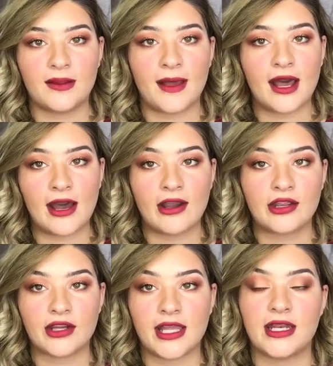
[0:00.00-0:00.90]
about how I
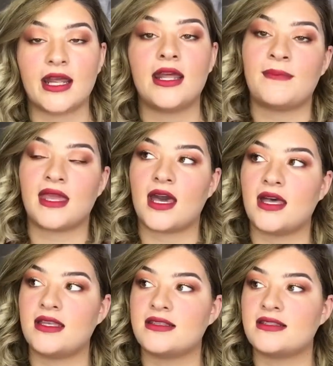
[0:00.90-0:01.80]
created it
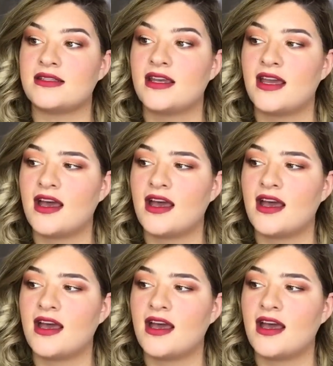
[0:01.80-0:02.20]
because